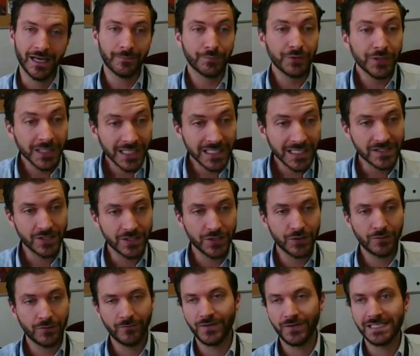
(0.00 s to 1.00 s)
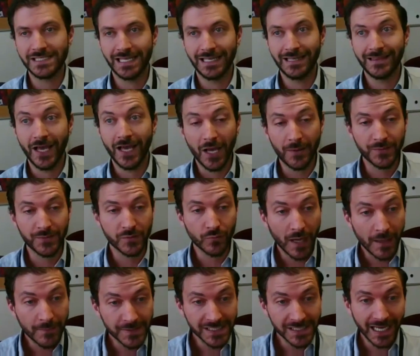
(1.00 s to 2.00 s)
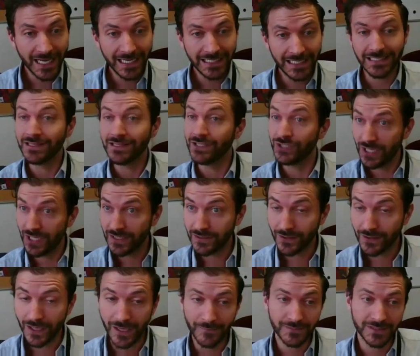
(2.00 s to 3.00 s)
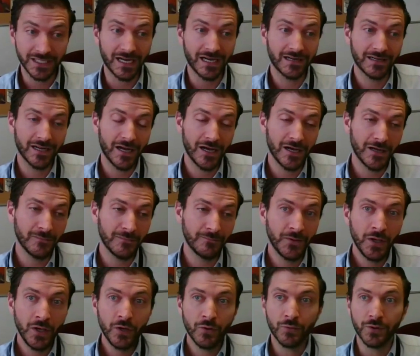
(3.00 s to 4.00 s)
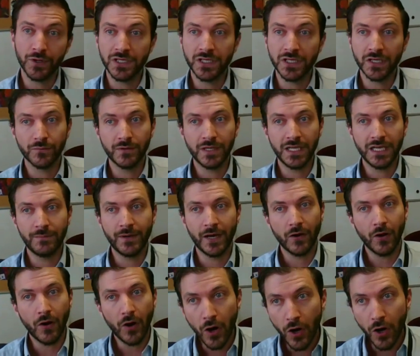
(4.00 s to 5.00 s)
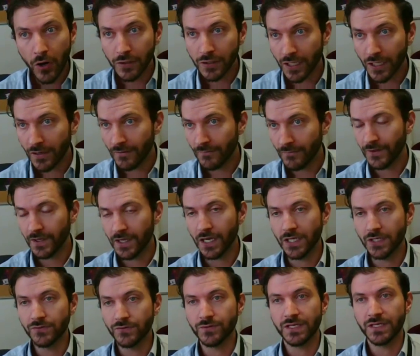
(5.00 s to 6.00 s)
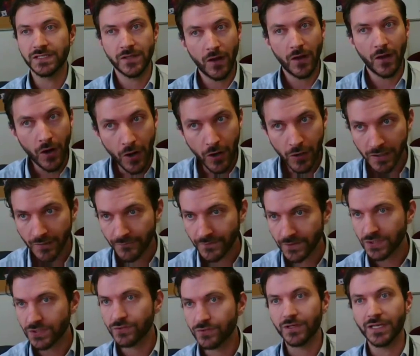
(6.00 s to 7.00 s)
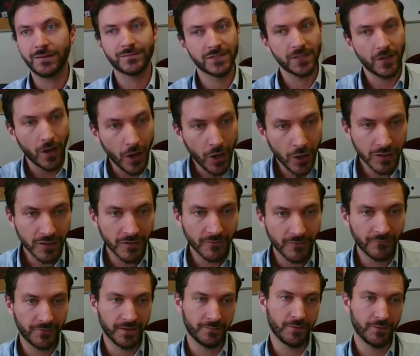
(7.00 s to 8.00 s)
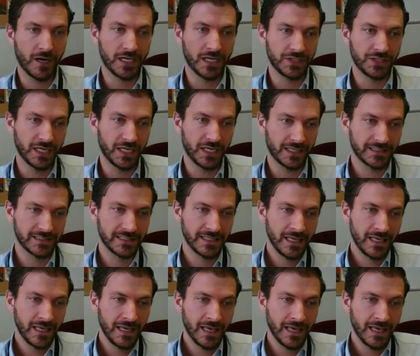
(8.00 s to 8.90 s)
Please do visit the Hub's website, thegenderhub.com, where you can read about all of the countries, all of the streams, all of the projects.